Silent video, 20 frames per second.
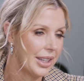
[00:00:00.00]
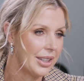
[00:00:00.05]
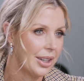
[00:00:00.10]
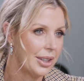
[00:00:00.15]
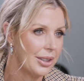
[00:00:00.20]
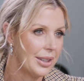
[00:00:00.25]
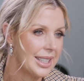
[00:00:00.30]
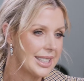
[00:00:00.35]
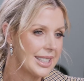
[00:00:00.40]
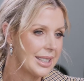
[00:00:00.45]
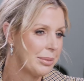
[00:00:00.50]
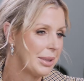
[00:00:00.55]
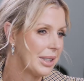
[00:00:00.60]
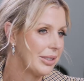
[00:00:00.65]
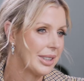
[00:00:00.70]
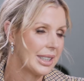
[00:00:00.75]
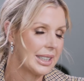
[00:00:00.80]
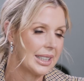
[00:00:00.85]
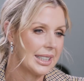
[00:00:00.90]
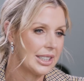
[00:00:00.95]
know that's a bit
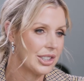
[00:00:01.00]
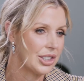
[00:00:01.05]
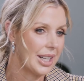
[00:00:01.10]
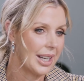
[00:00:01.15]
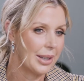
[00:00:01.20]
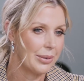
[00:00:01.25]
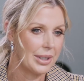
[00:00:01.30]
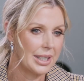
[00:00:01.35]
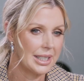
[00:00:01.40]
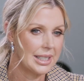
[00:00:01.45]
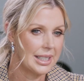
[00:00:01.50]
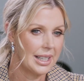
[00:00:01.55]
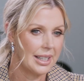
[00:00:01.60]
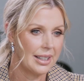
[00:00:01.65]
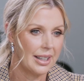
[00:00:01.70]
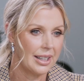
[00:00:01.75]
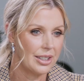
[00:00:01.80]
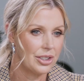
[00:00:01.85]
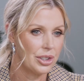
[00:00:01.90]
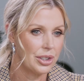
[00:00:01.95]
of a cliche when I say
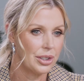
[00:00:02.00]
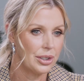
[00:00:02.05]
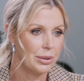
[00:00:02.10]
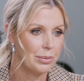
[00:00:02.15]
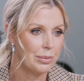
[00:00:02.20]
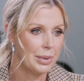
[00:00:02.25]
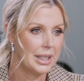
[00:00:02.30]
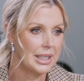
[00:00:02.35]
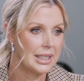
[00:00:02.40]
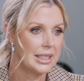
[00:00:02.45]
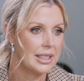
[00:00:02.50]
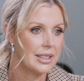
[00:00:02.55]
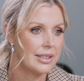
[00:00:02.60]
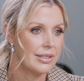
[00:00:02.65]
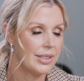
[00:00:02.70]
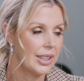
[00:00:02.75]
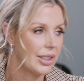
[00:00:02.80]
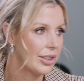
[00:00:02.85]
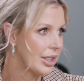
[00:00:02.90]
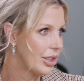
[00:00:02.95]
that too, but it's
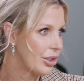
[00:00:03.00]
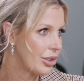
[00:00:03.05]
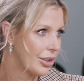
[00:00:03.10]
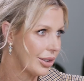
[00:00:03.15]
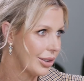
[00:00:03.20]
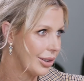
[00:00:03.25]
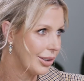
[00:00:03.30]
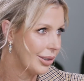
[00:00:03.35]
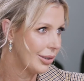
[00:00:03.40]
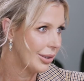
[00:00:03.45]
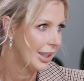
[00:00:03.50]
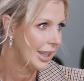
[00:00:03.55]
very true.